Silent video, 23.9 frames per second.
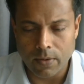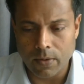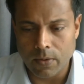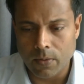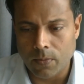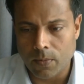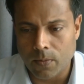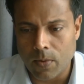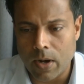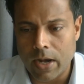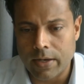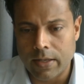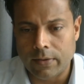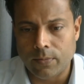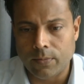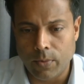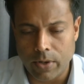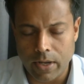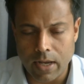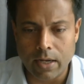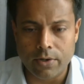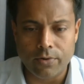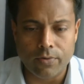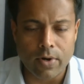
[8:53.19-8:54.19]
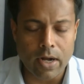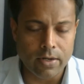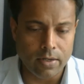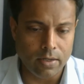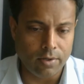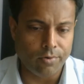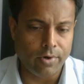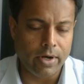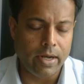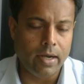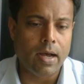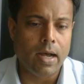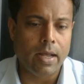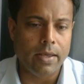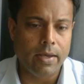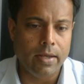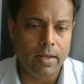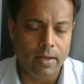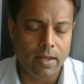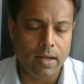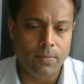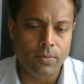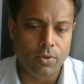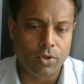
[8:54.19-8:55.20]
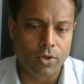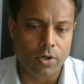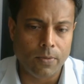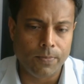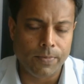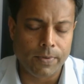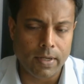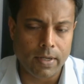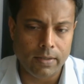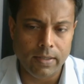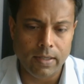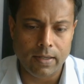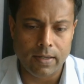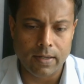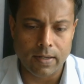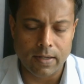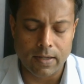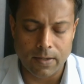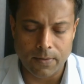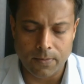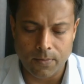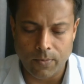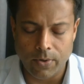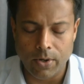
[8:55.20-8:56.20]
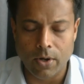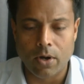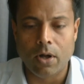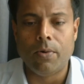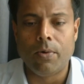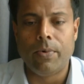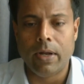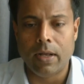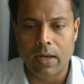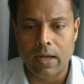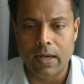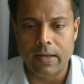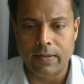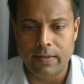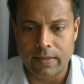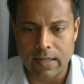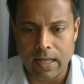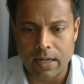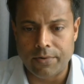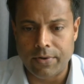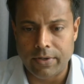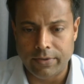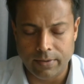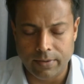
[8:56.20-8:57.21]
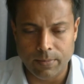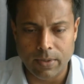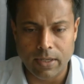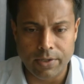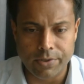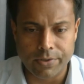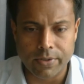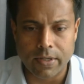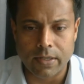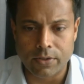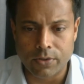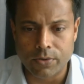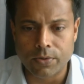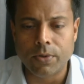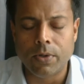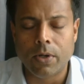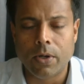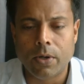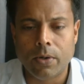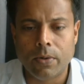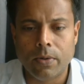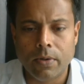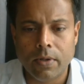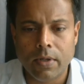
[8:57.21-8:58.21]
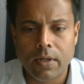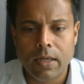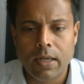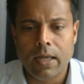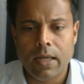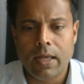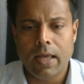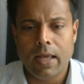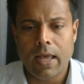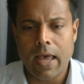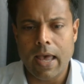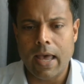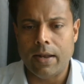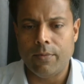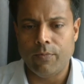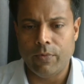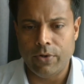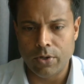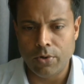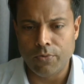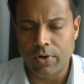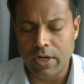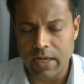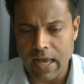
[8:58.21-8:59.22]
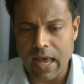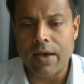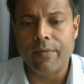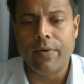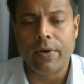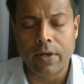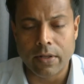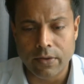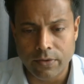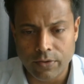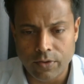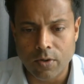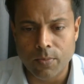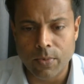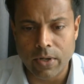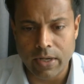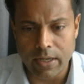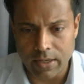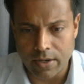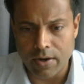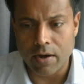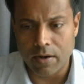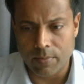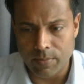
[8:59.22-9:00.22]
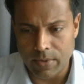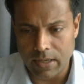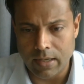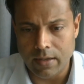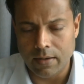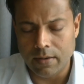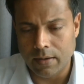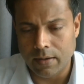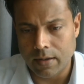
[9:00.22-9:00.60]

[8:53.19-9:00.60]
One is we are trying to create higher income jobs. I think uh, we all realize salaries in Malaysia are too low, and we don't really have a consumer economy.